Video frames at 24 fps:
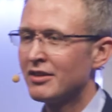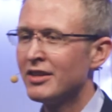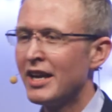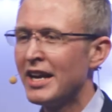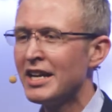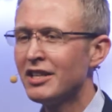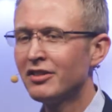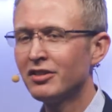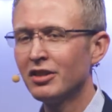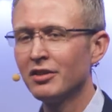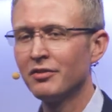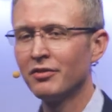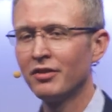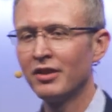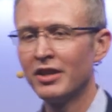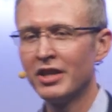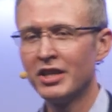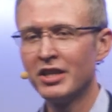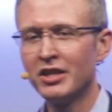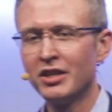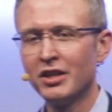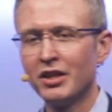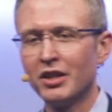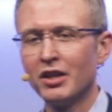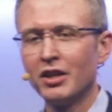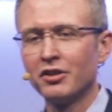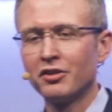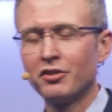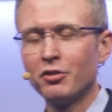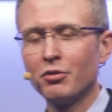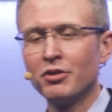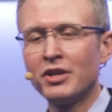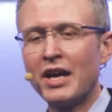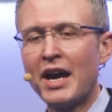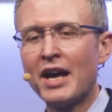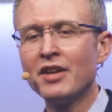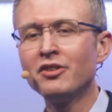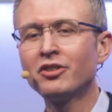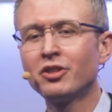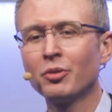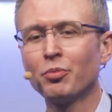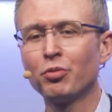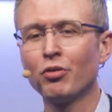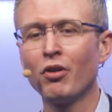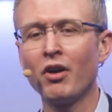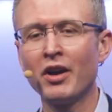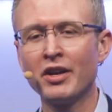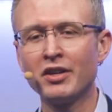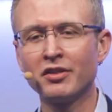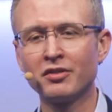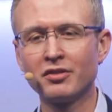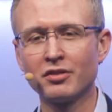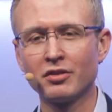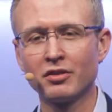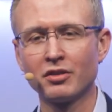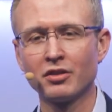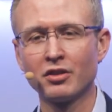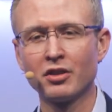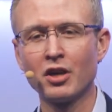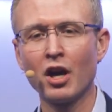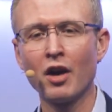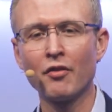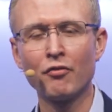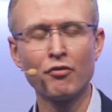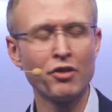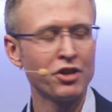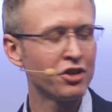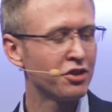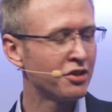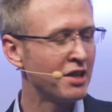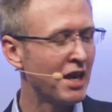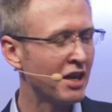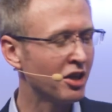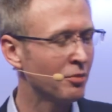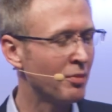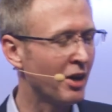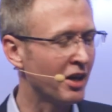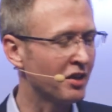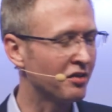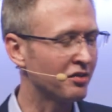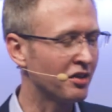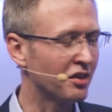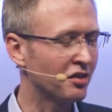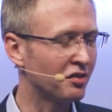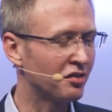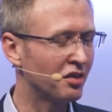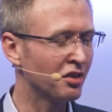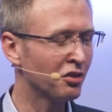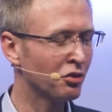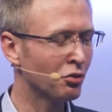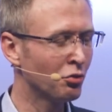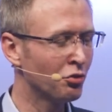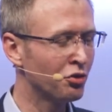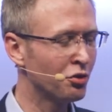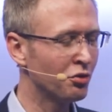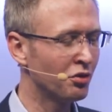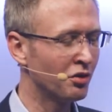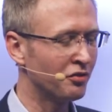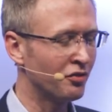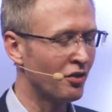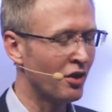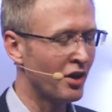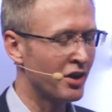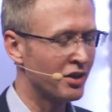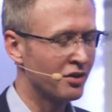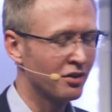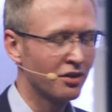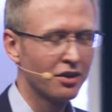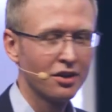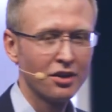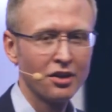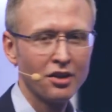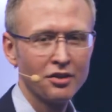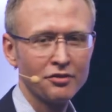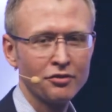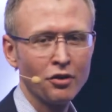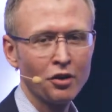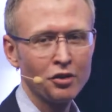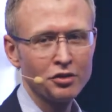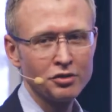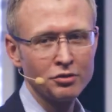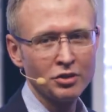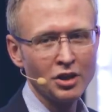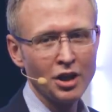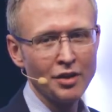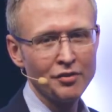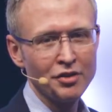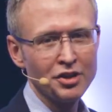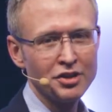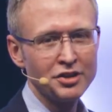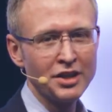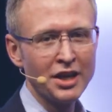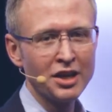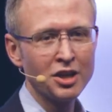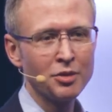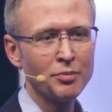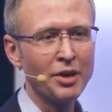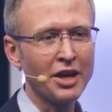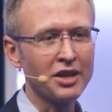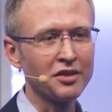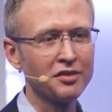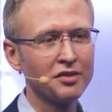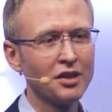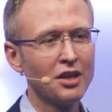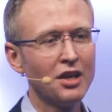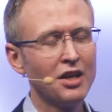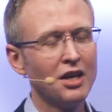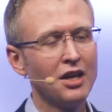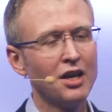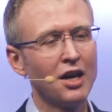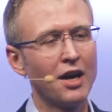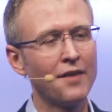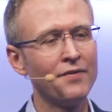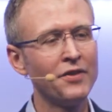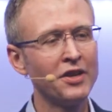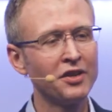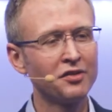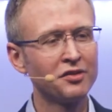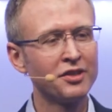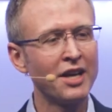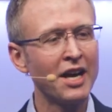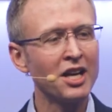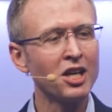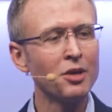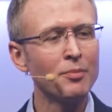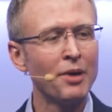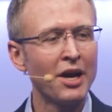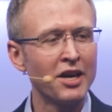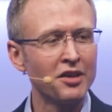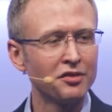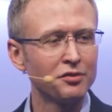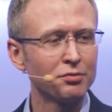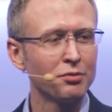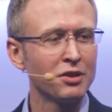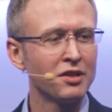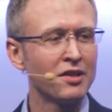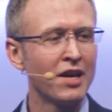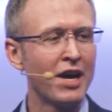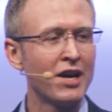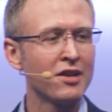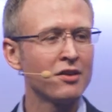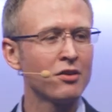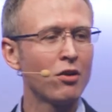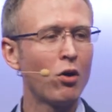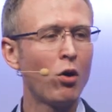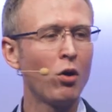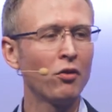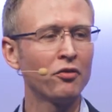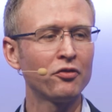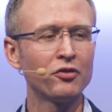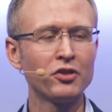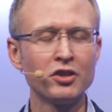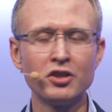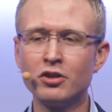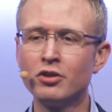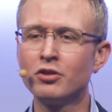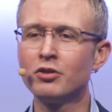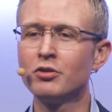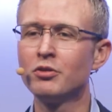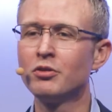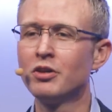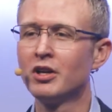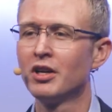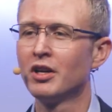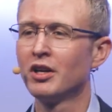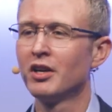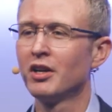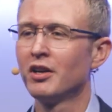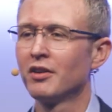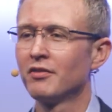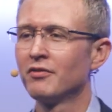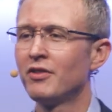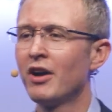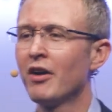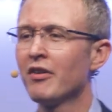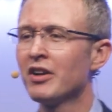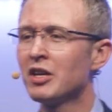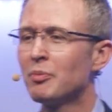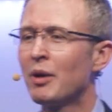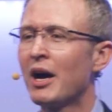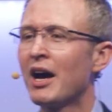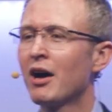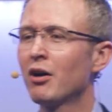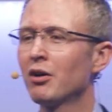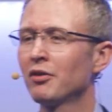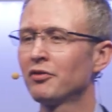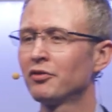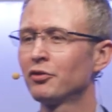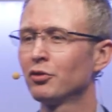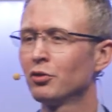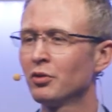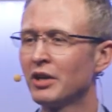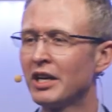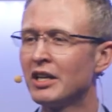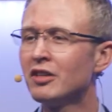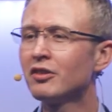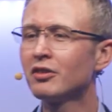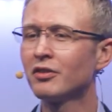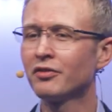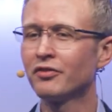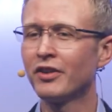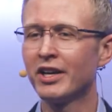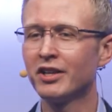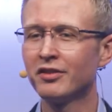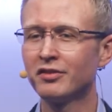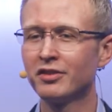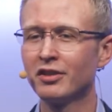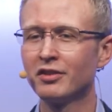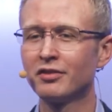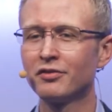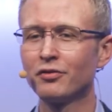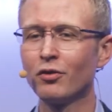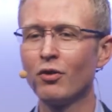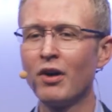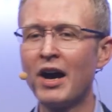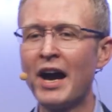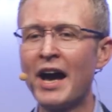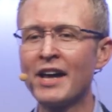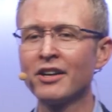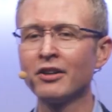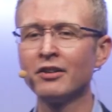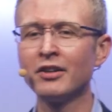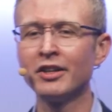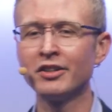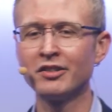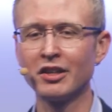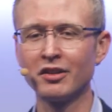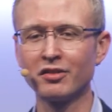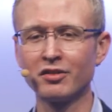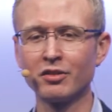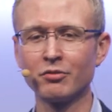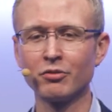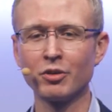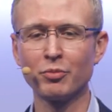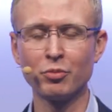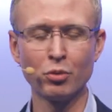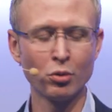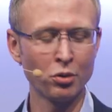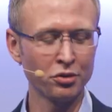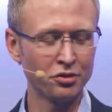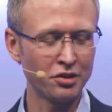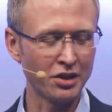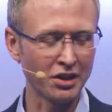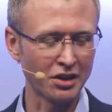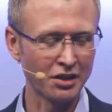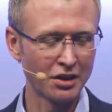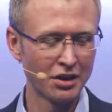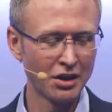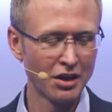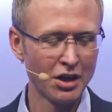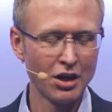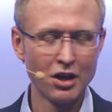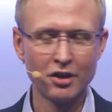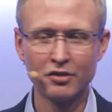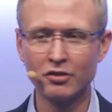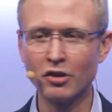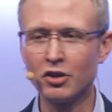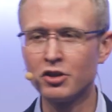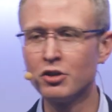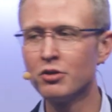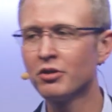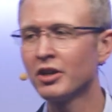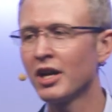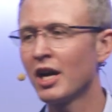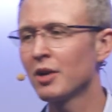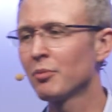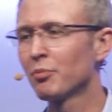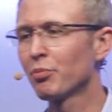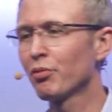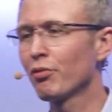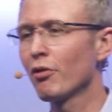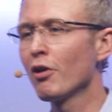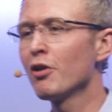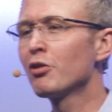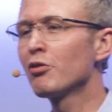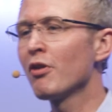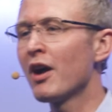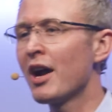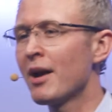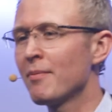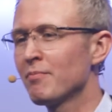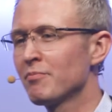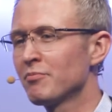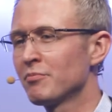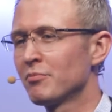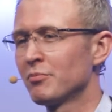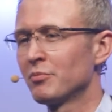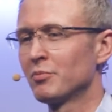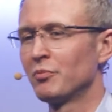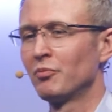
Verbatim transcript: natively to an enterprise coverage database, a single unified functional coverage database. And this database, we then offer you very powerful interfaces for analytics and reporting. So you can program